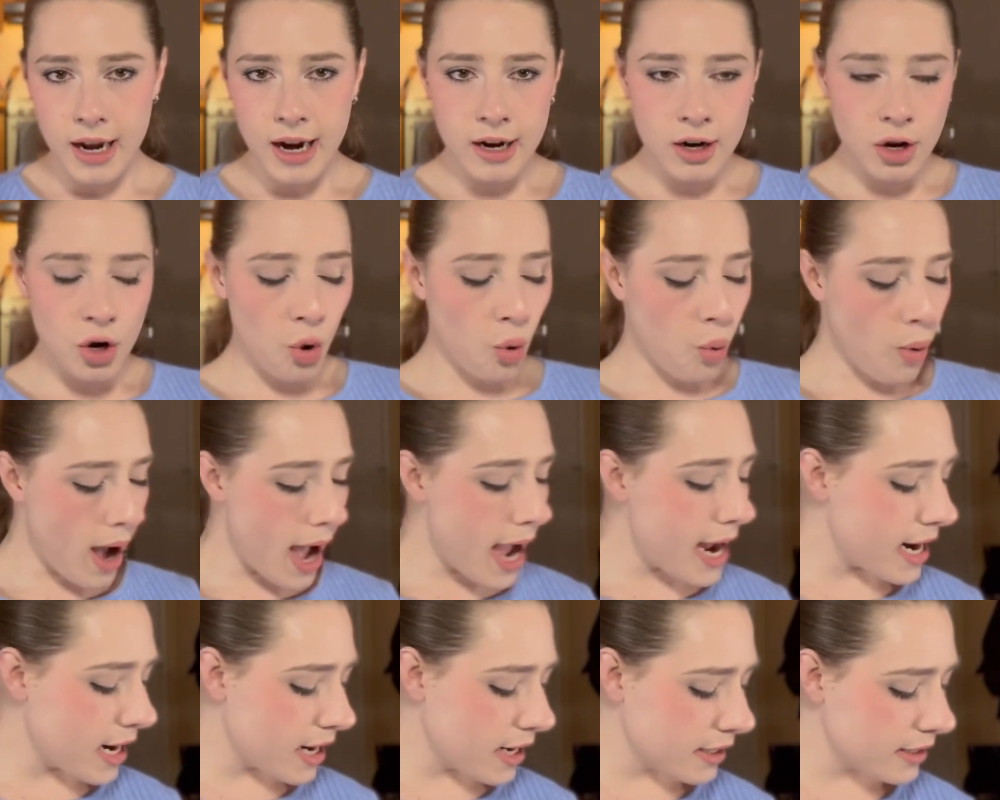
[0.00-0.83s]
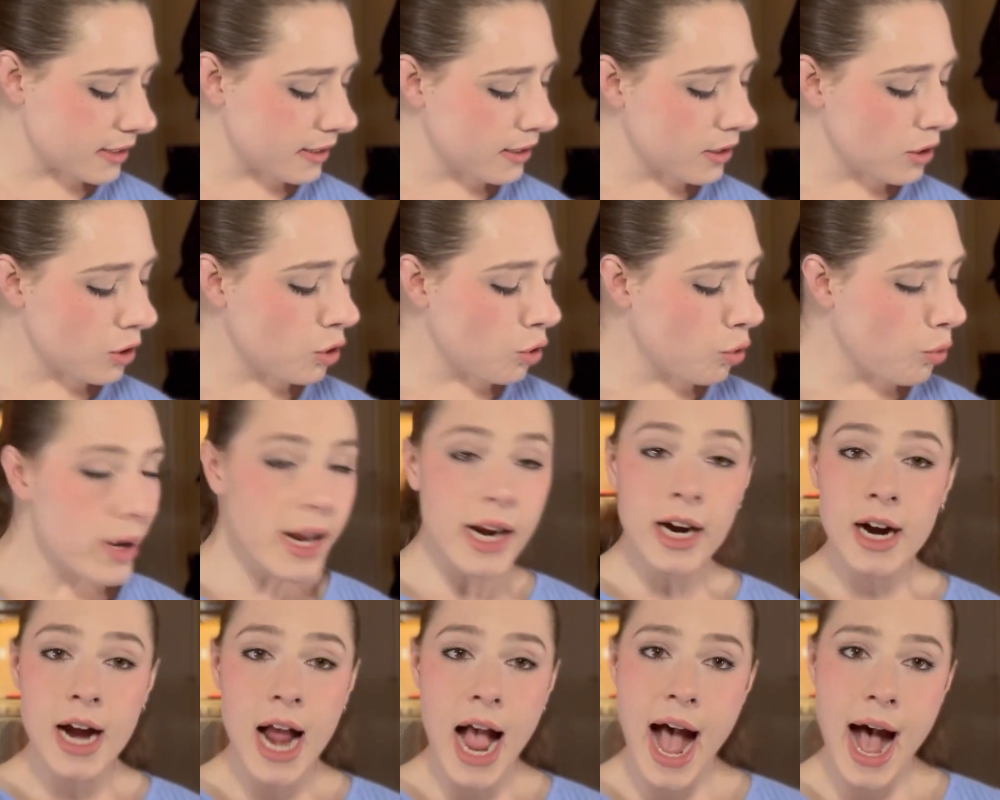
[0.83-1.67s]
inquired,
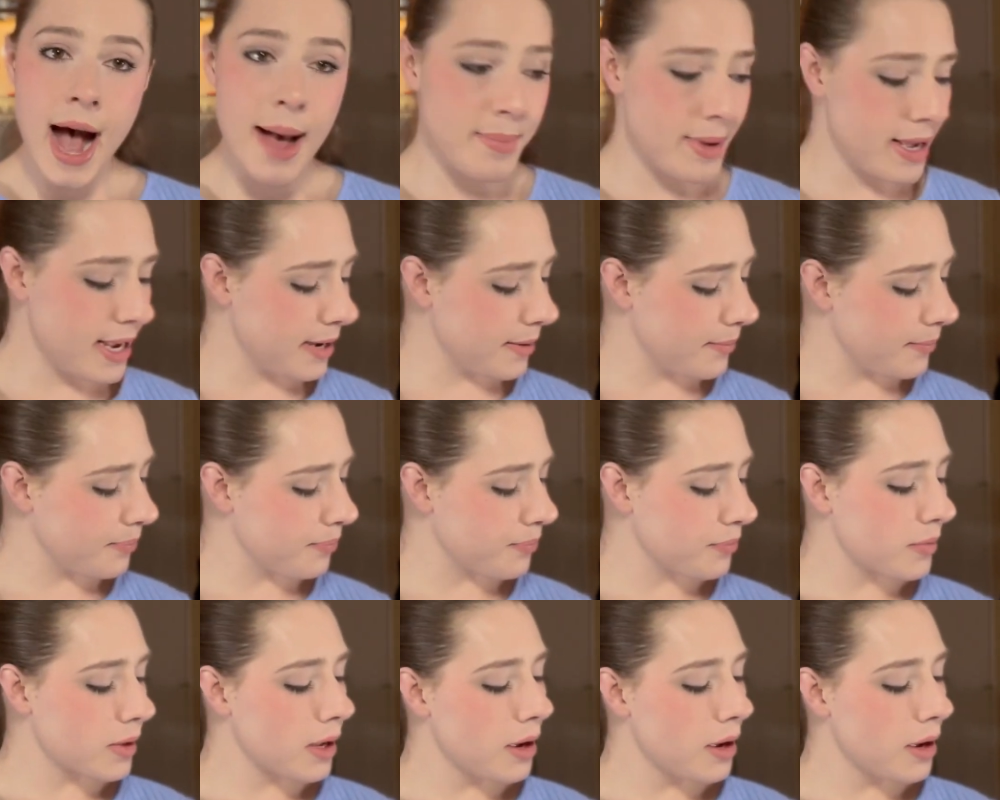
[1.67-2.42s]
Queer Abbey,